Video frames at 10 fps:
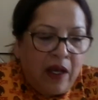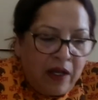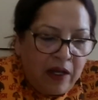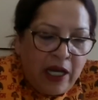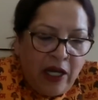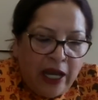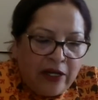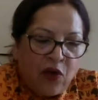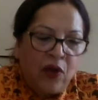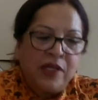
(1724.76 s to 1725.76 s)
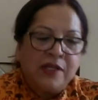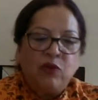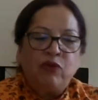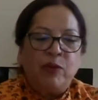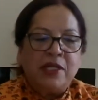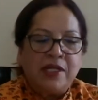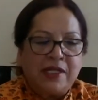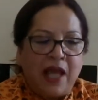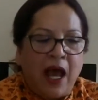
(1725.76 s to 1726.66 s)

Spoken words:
electrons movement is